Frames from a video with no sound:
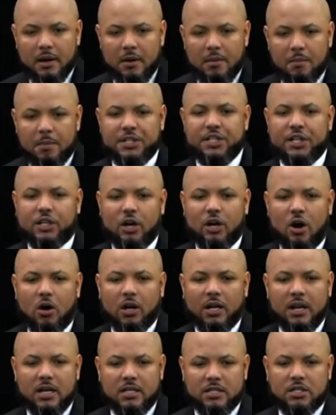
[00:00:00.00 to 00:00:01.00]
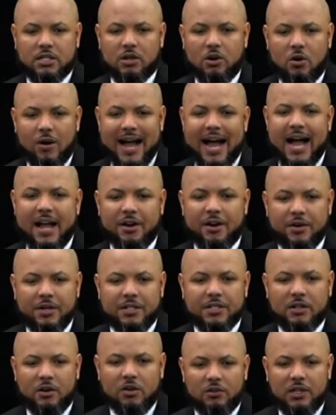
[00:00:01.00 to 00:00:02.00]
which are calling us to go higher and
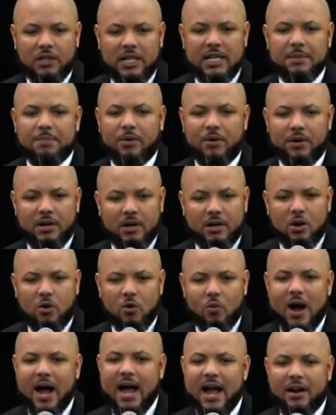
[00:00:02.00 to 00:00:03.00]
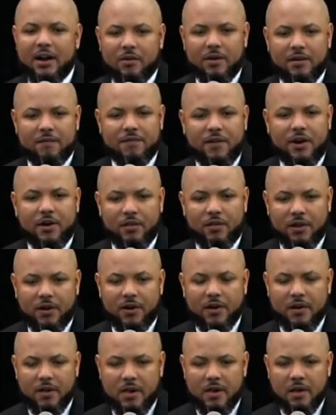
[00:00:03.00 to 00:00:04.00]
to go deeper and to go wider and further.
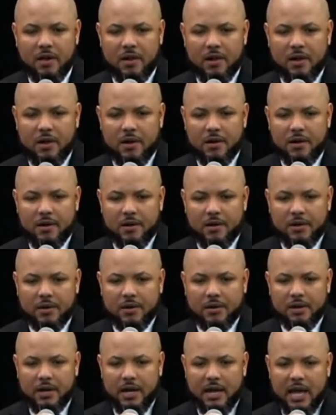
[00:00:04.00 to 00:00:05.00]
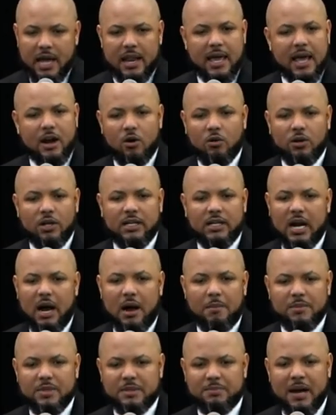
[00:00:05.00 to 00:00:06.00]
And that only
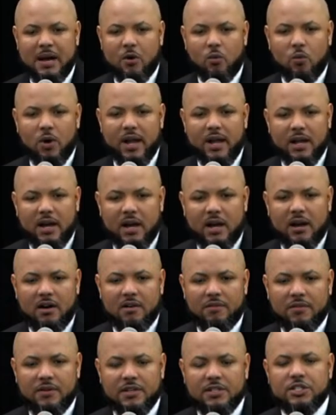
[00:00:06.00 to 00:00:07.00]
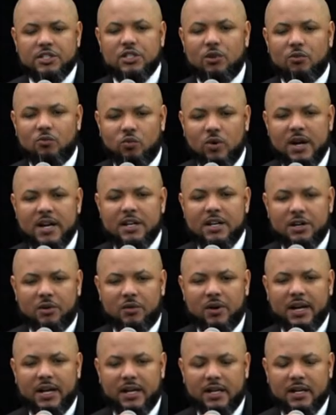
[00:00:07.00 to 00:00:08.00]
comes by way of
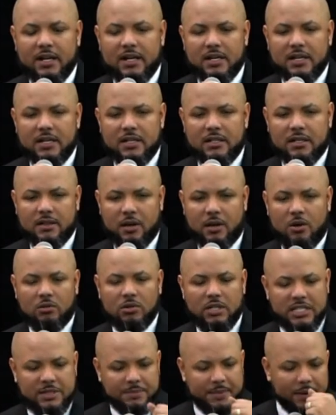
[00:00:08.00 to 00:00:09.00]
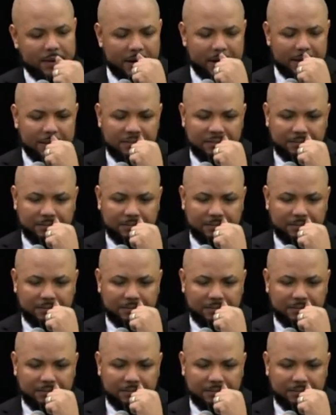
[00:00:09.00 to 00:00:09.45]
surrendering to the Holy Spirit.